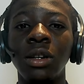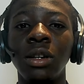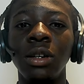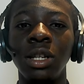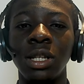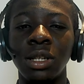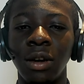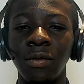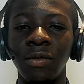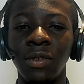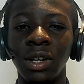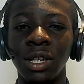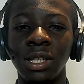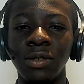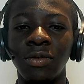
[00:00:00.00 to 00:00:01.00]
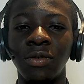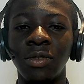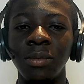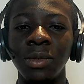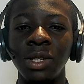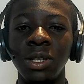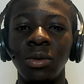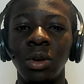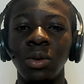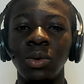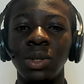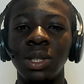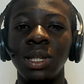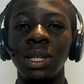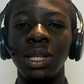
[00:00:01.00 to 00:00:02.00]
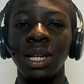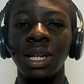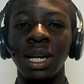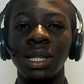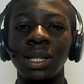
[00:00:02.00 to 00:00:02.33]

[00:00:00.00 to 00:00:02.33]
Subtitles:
it's converted from zeros to that.